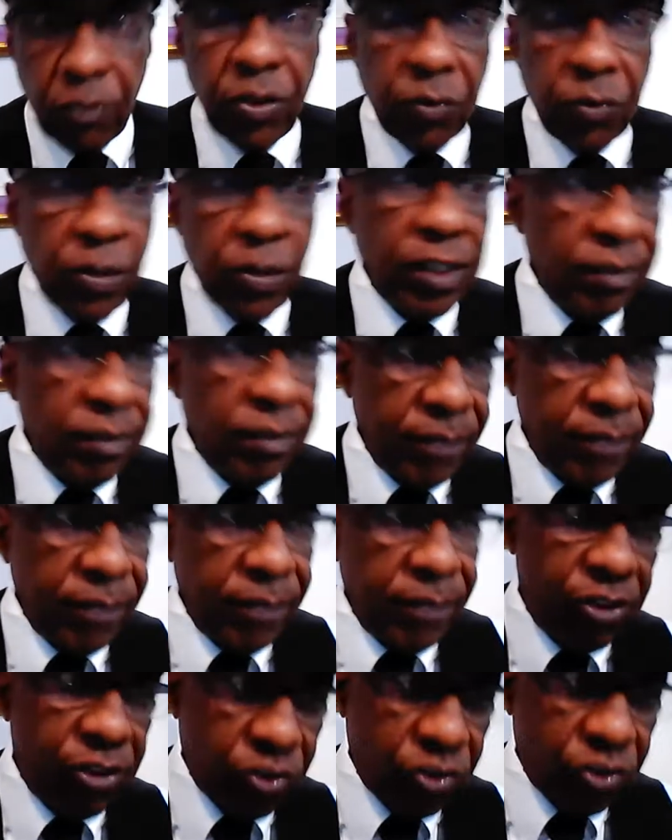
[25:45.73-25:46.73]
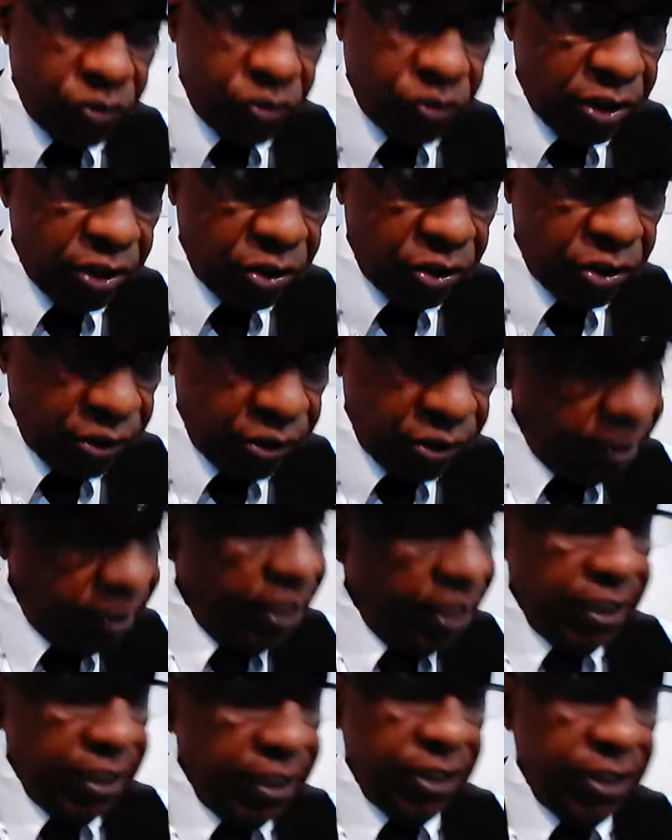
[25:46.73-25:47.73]
What do you mean structured?
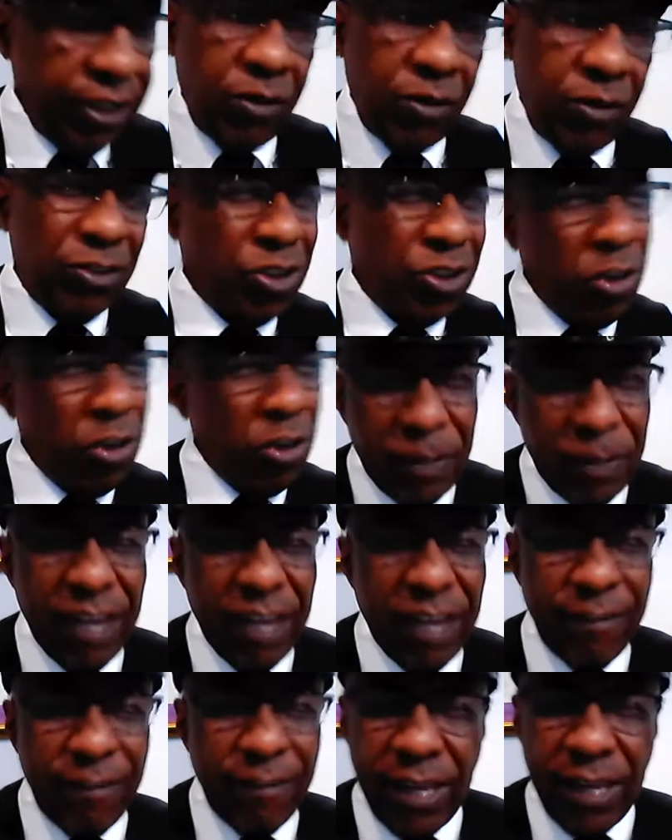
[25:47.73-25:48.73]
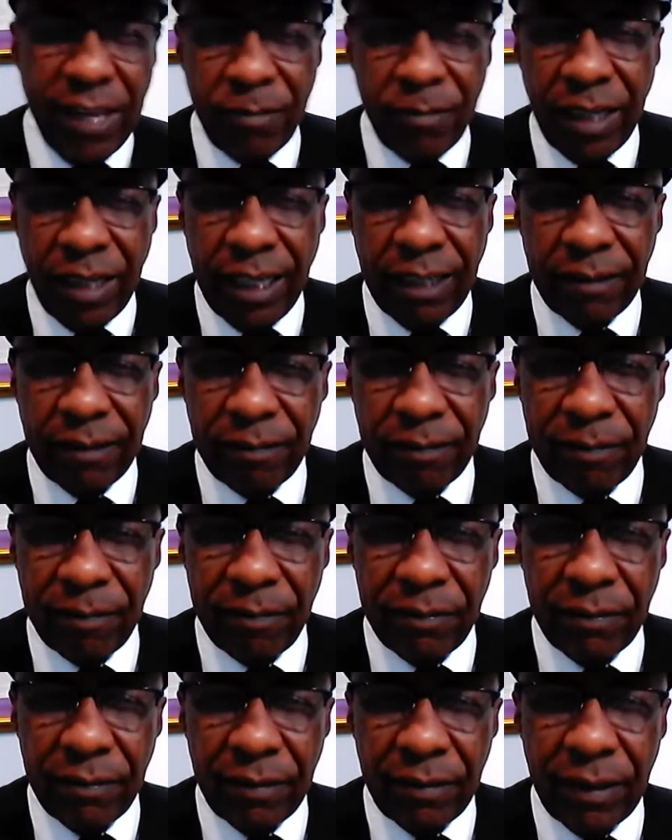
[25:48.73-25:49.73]
You know, family
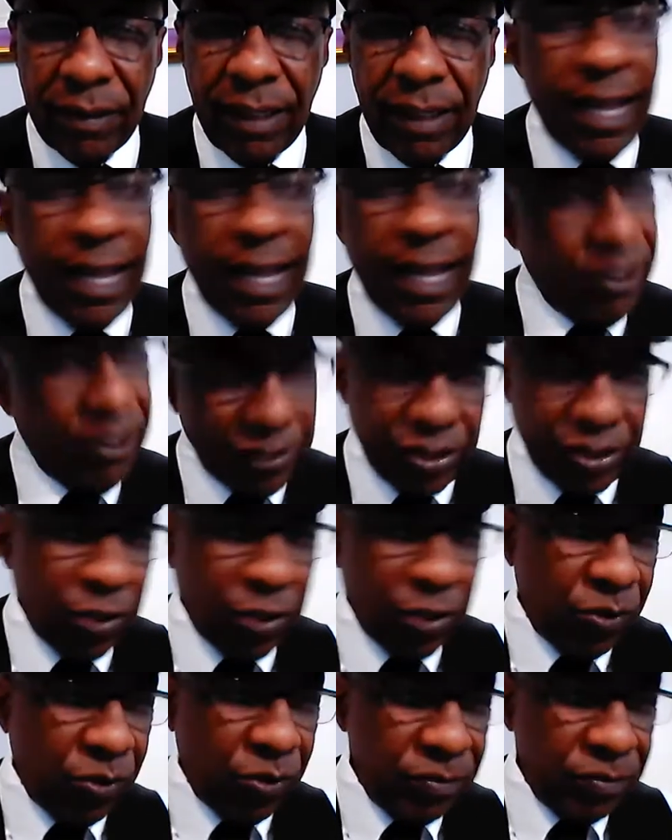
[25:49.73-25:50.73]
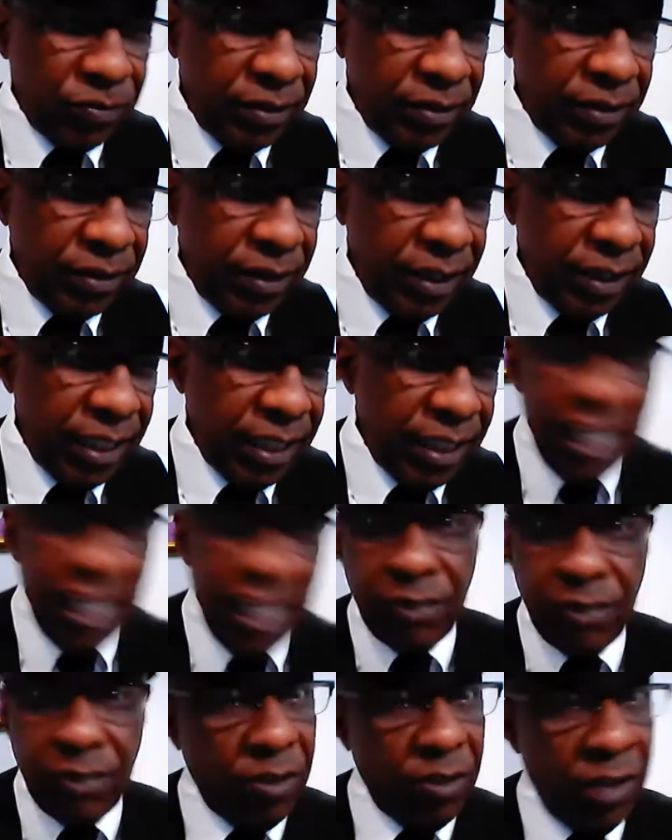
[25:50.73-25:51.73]
household,
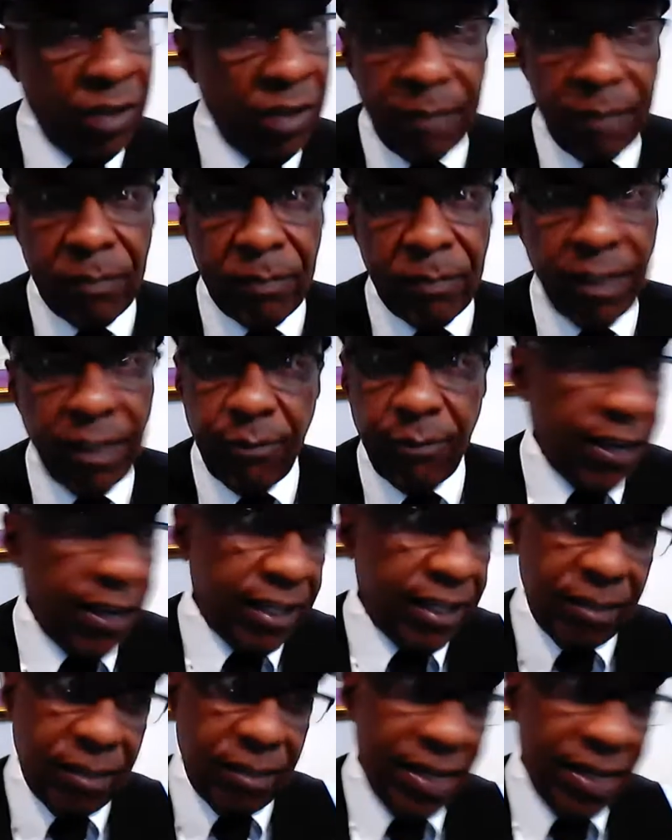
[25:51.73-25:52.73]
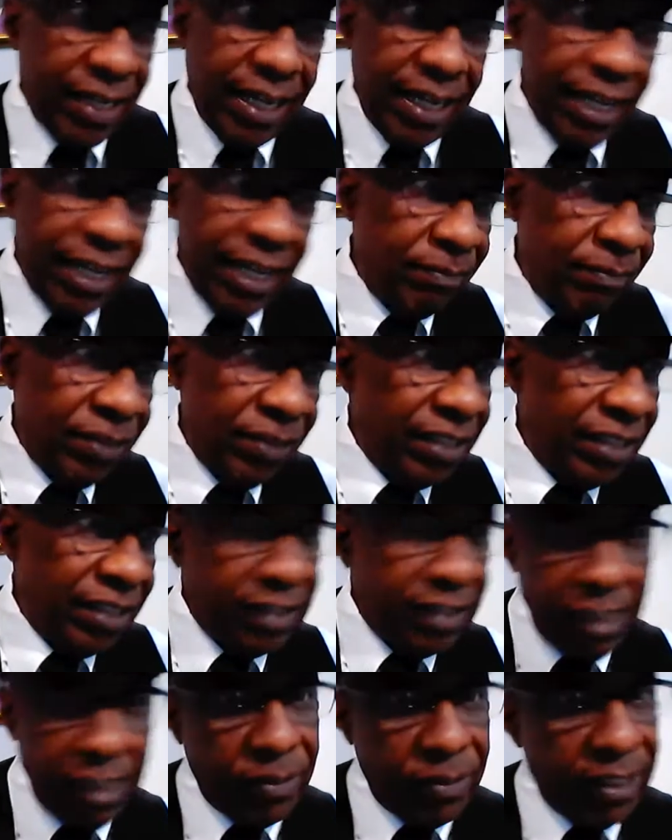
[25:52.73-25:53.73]
even though mother and father might not even be
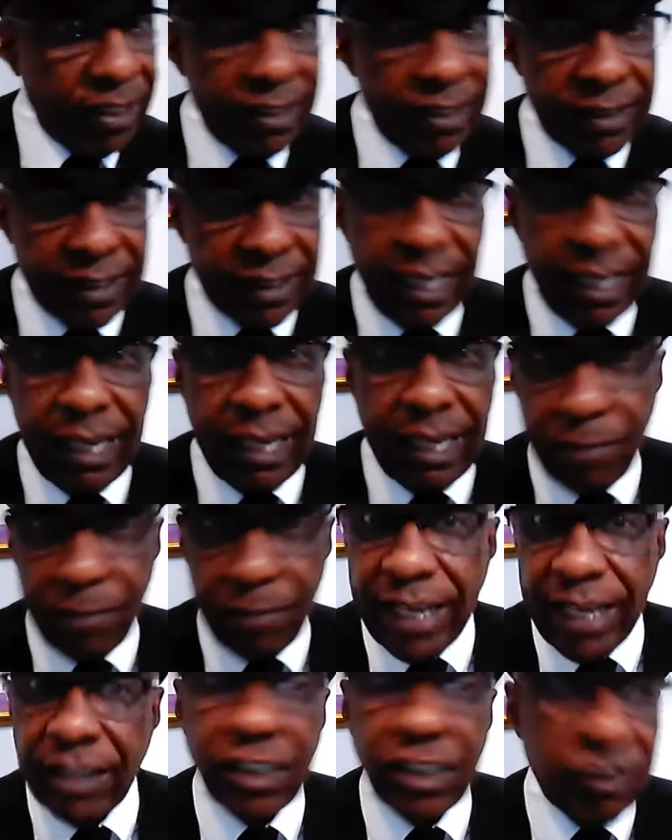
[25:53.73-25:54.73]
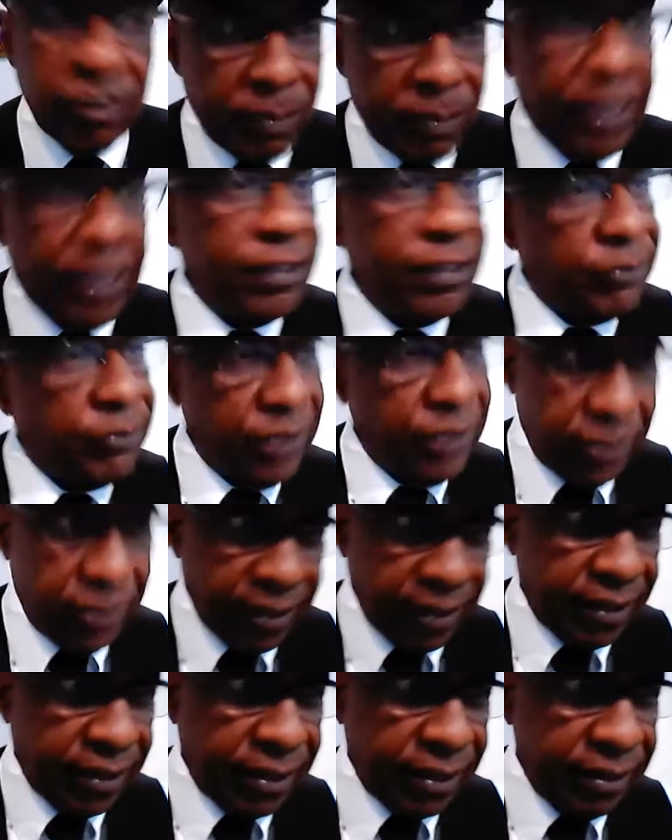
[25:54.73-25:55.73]
sleeping in the same bed or speaking to each
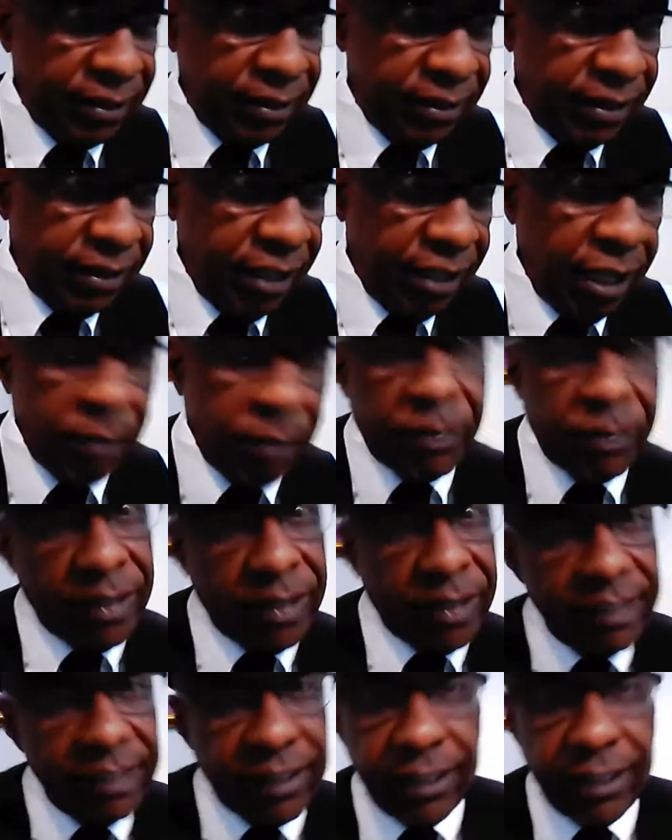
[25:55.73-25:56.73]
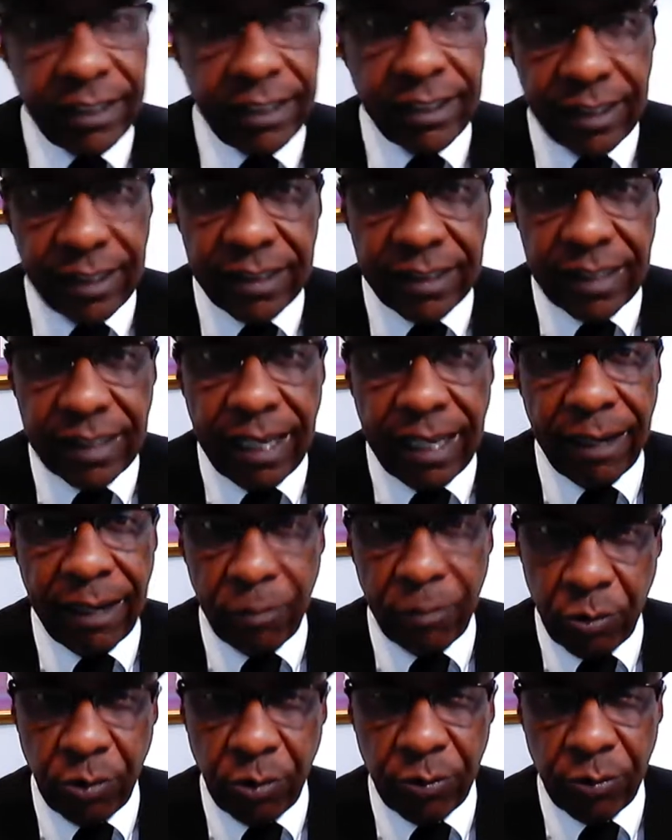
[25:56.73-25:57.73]
other, but they still under the same
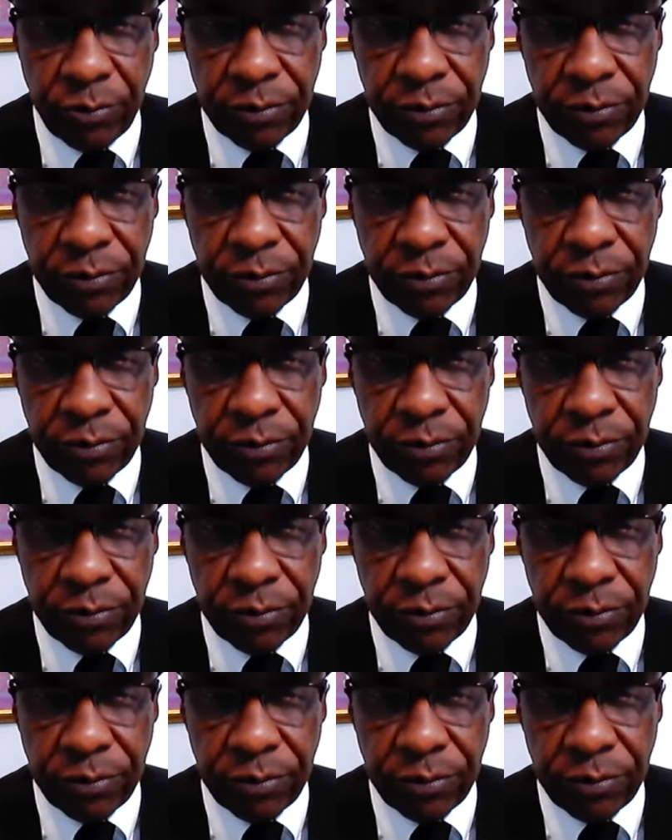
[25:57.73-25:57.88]
roof.